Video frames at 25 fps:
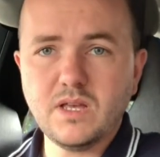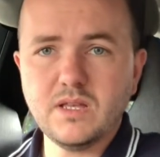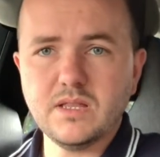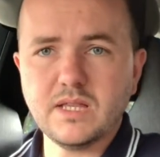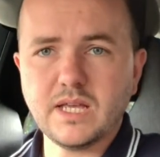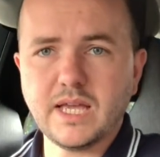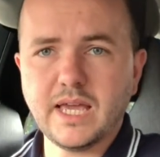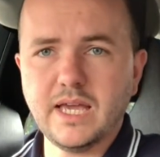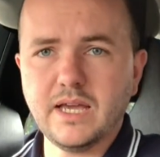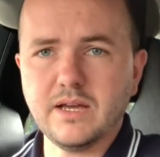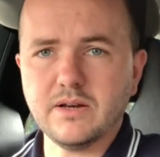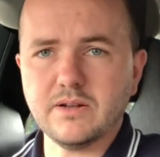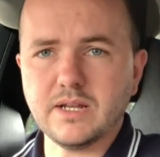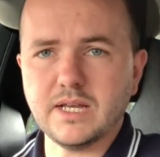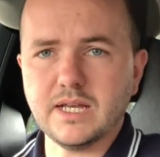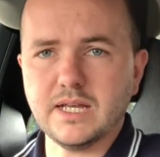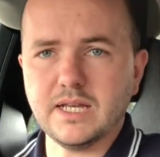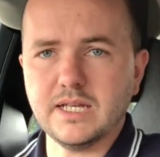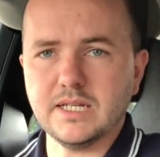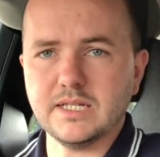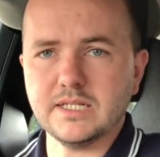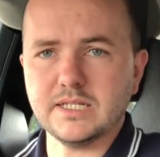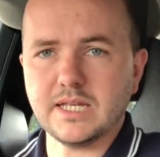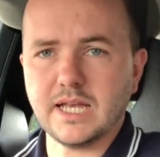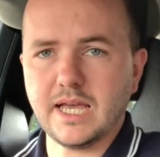key on it
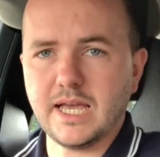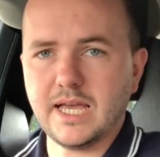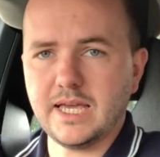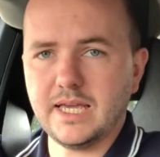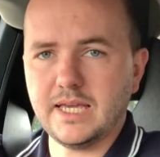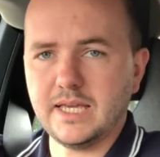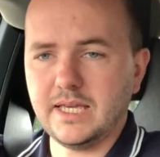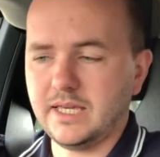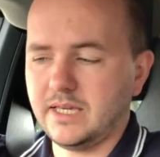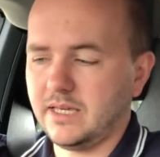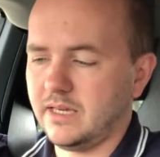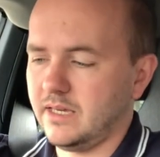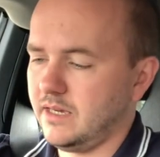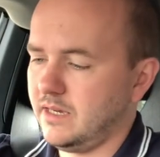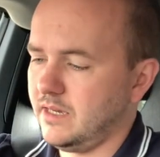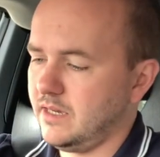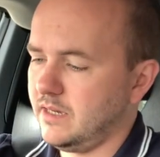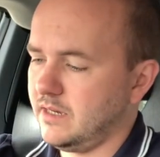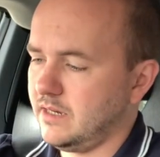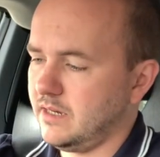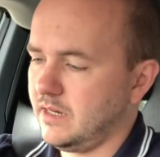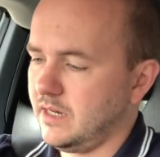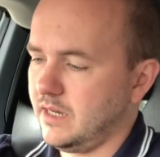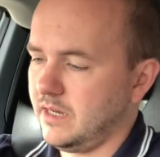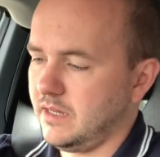is
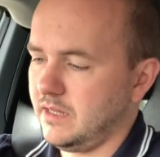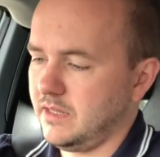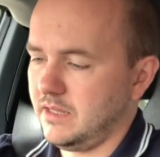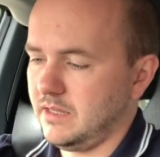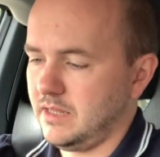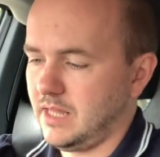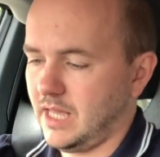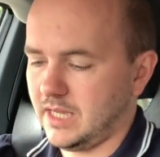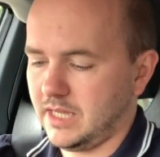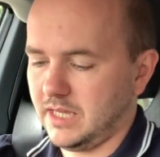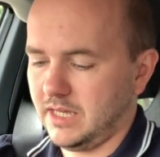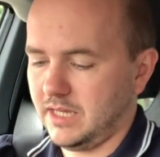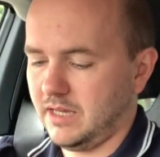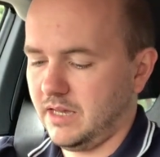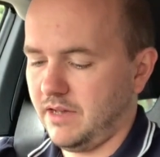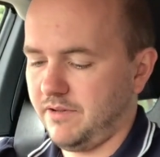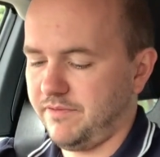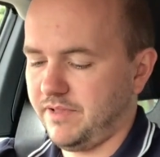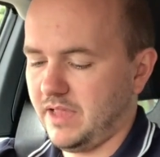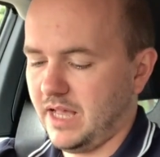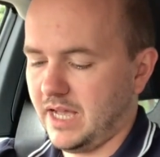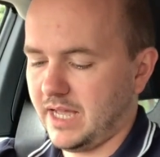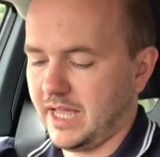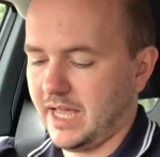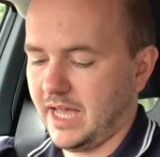like a
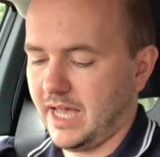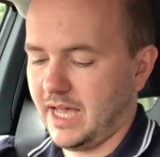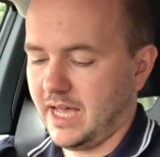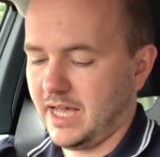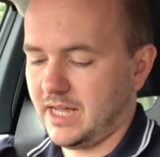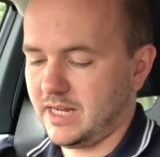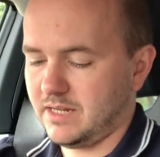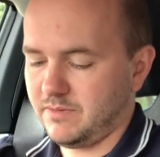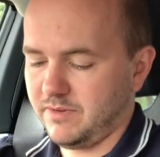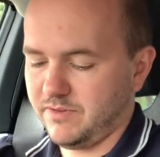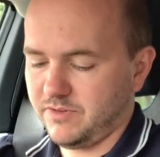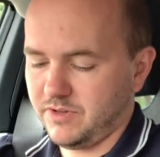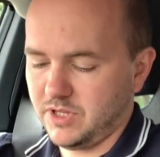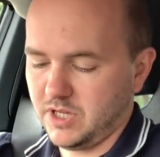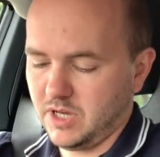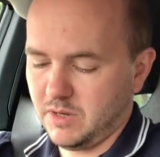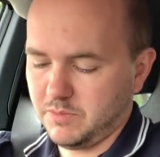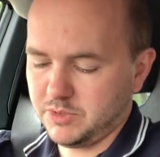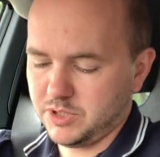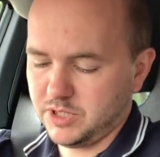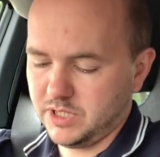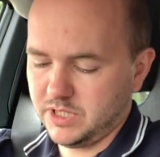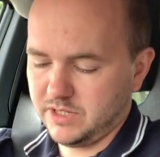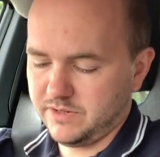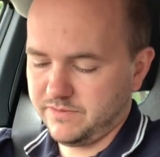flat card, and we've got the
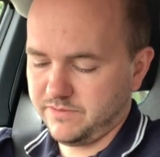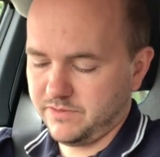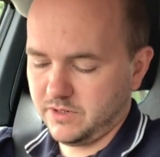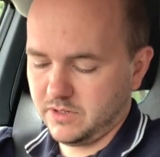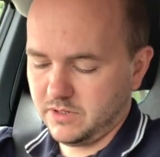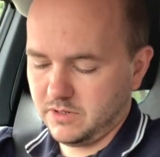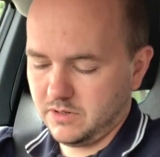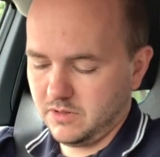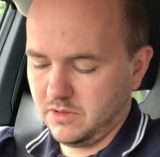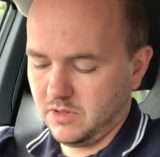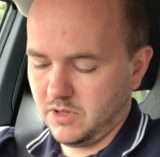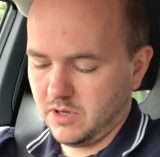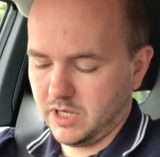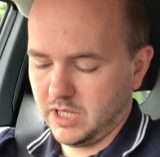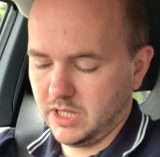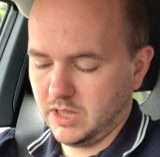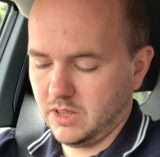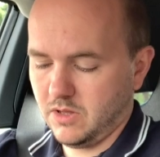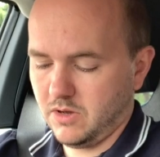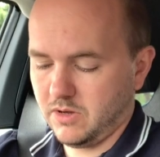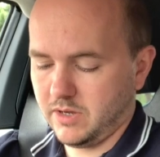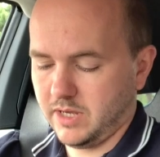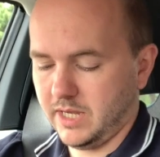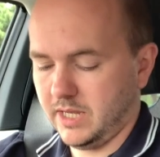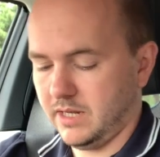options for unlocking,
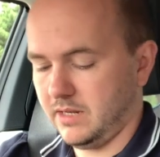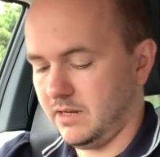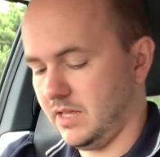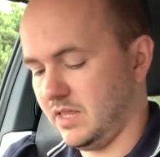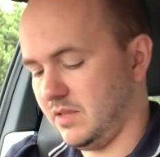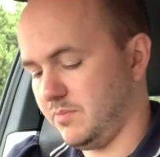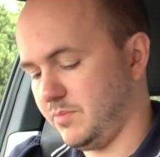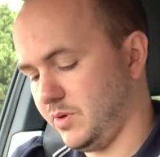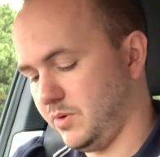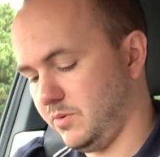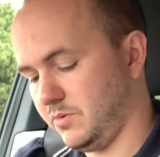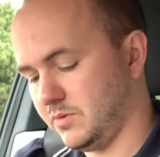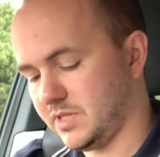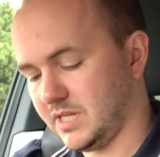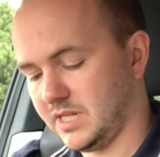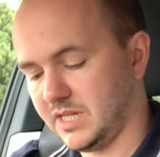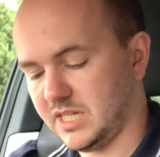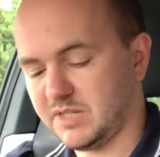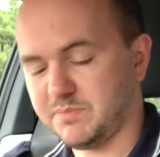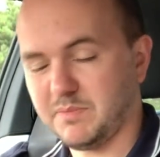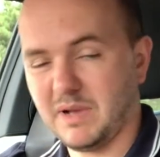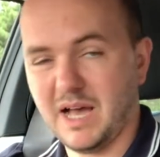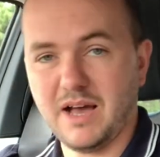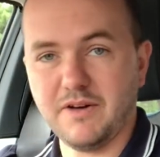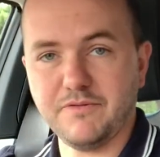locking on the boots and a
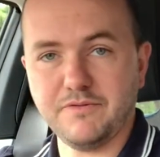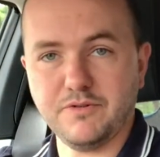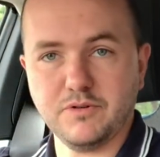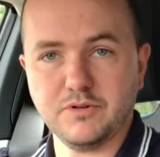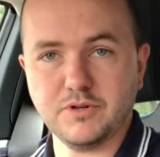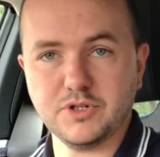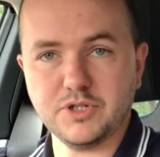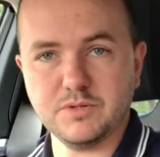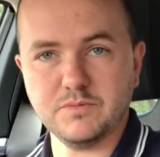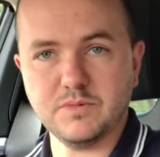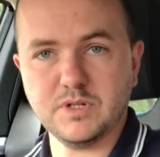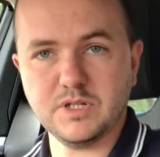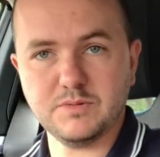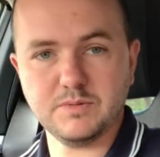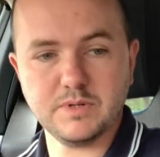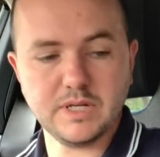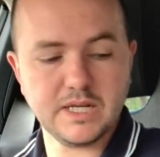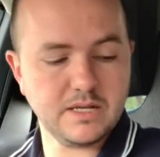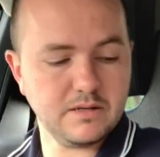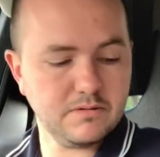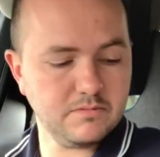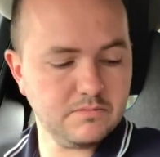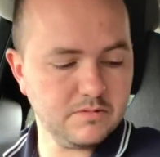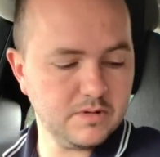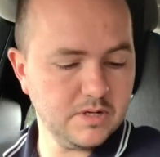smart function which we
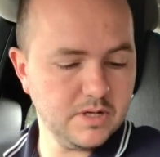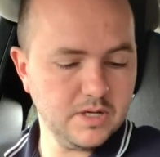can